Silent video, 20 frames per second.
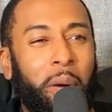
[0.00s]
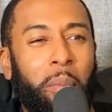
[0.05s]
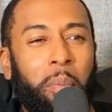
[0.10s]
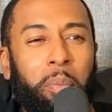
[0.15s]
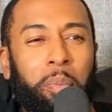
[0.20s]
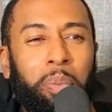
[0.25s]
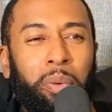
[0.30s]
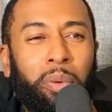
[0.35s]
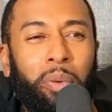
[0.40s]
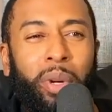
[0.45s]

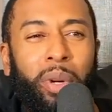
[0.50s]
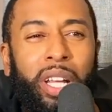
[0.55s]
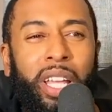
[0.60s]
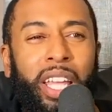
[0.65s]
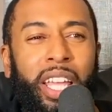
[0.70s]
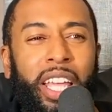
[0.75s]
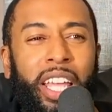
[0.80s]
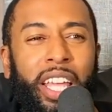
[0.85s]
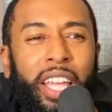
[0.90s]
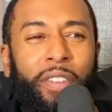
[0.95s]

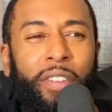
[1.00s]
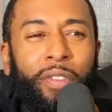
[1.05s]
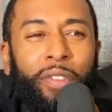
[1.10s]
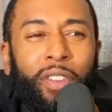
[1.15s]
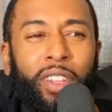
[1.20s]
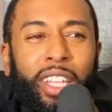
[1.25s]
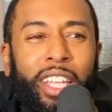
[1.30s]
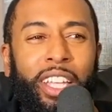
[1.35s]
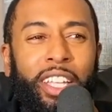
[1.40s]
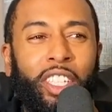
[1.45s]

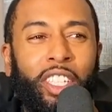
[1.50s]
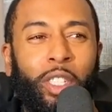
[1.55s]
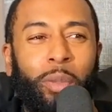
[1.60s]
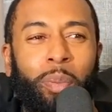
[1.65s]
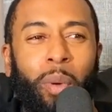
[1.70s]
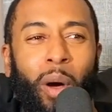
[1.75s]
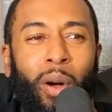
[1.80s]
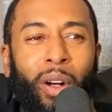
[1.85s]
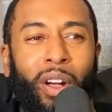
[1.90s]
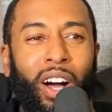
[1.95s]
briefly
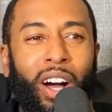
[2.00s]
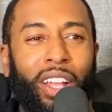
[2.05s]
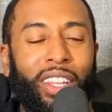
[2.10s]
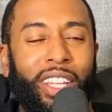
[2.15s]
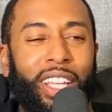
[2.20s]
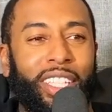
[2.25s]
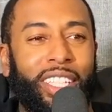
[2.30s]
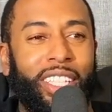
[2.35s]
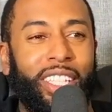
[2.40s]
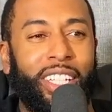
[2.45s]
spoke on
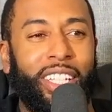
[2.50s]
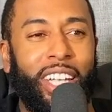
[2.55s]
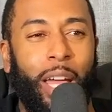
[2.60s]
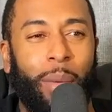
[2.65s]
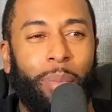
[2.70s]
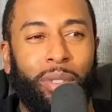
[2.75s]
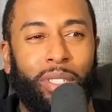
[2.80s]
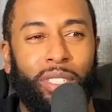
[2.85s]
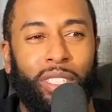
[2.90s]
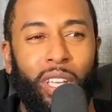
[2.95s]
this in an
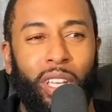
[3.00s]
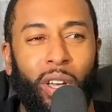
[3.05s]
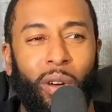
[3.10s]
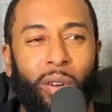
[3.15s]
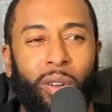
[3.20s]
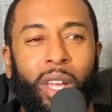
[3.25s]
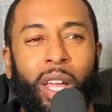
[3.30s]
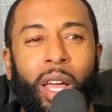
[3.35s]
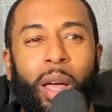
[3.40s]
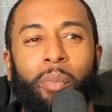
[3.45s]

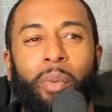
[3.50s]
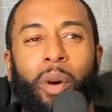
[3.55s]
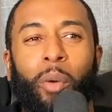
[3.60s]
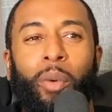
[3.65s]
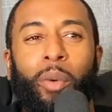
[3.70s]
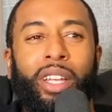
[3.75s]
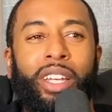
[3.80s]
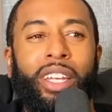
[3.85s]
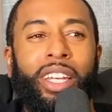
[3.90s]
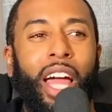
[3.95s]
episode, but
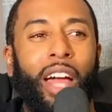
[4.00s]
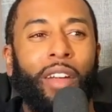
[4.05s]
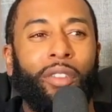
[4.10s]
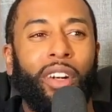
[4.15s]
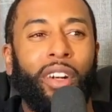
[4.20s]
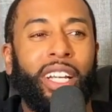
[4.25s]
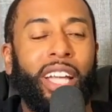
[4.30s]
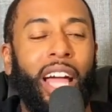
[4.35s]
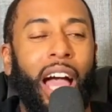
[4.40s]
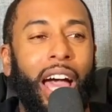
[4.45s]
we
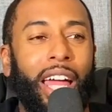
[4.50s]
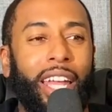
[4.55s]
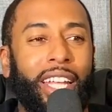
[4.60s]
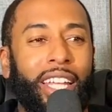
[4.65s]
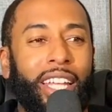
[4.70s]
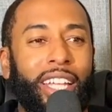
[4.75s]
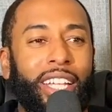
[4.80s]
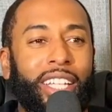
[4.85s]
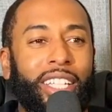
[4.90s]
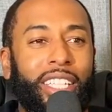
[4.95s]
never got
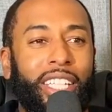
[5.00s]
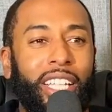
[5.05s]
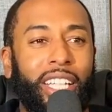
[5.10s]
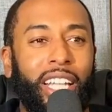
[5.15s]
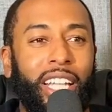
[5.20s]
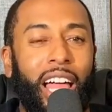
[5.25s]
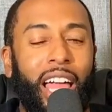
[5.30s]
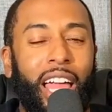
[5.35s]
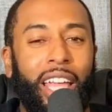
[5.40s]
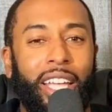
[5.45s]
into
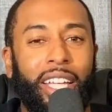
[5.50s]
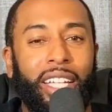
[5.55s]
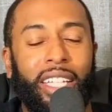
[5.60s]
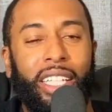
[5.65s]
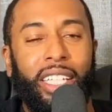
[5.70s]
the